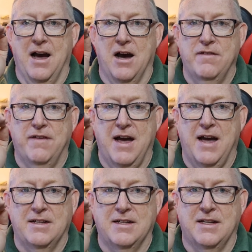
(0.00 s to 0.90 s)
I've
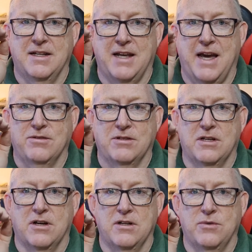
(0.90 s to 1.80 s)
had it
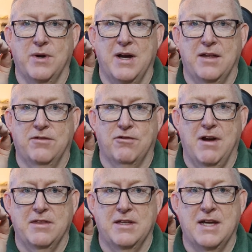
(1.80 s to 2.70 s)
outside where
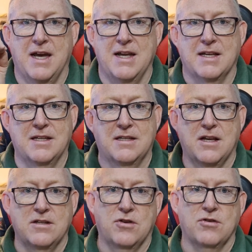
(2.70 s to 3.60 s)
throughout the day, as the
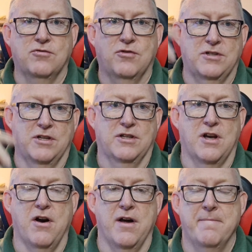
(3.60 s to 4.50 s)
sun's gone across the
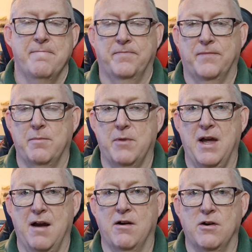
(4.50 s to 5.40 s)
sky, my
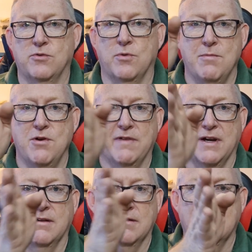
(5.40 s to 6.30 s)
arrows were
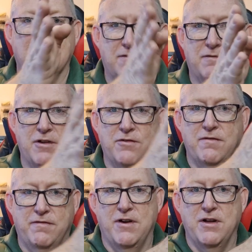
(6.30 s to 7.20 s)
moving further
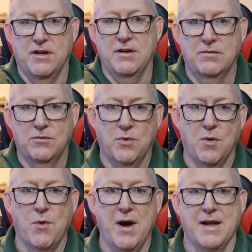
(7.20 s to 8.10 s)
and further
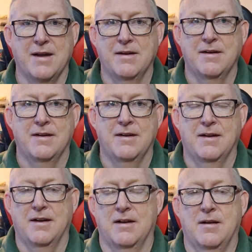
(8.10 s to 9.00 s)
one way.
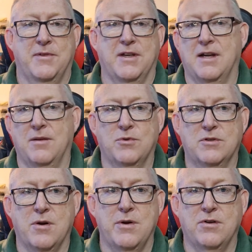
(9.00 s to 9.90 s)
And I'm thinking,
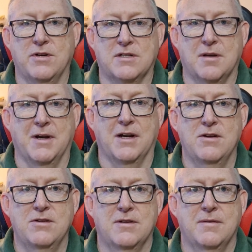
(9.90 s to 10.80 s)
what's going on? Is something
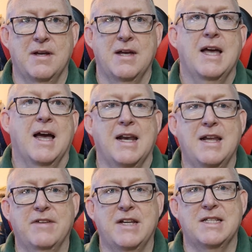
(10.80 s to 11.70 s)
loose? And
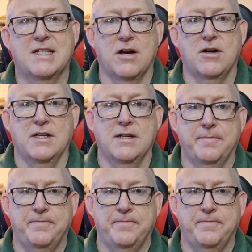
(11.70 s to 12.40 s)
even inside,